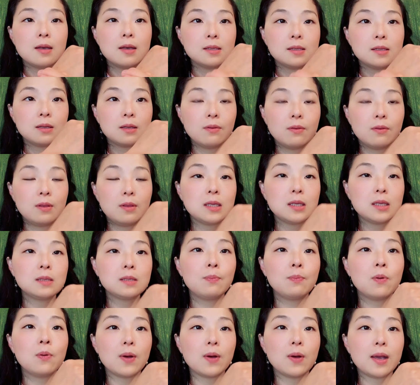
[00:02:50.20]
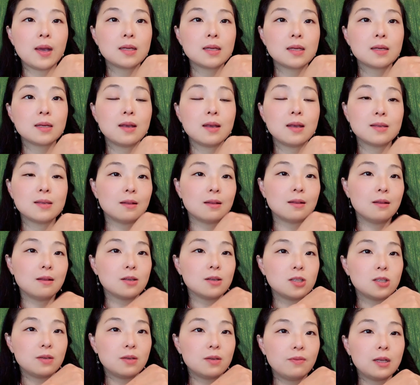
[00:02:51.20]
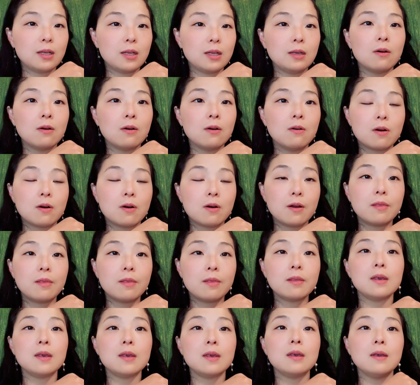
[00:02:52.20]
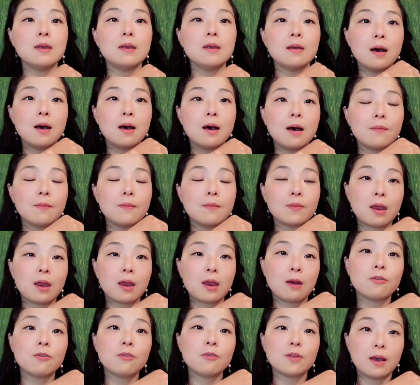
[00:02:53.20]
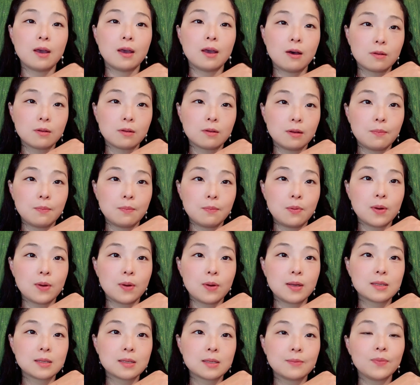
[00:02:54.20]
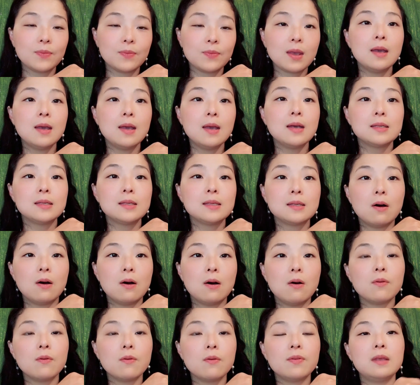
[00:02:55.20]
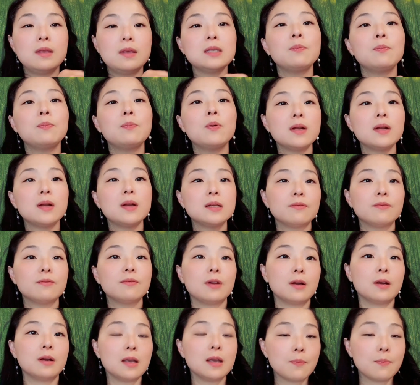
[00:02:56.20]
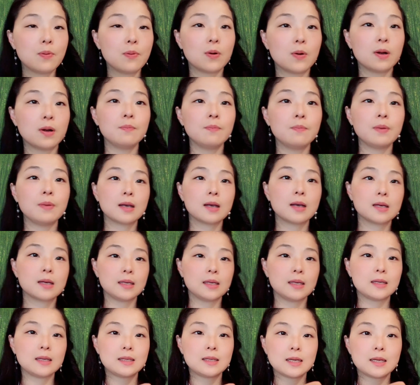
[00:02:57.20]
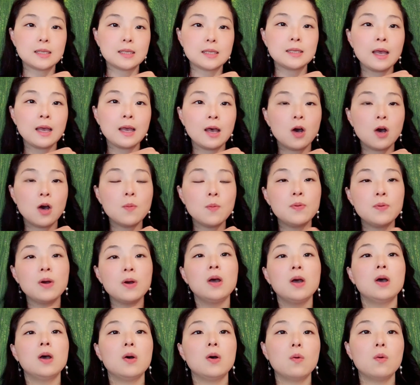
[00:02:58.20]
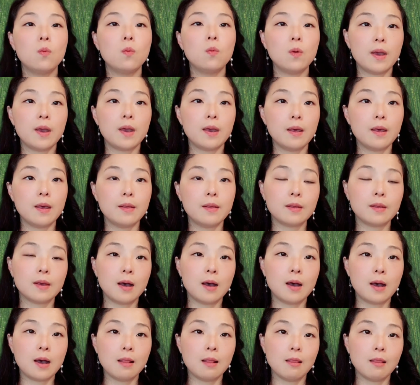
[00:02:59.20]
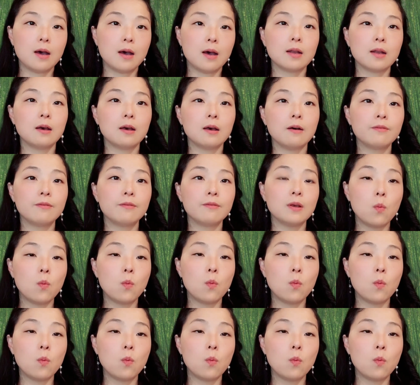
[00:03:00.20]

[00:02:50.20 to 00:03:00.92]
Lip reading: So this point is a longevity or the care for the elderly point. So this point is very important because it does help with a lot of the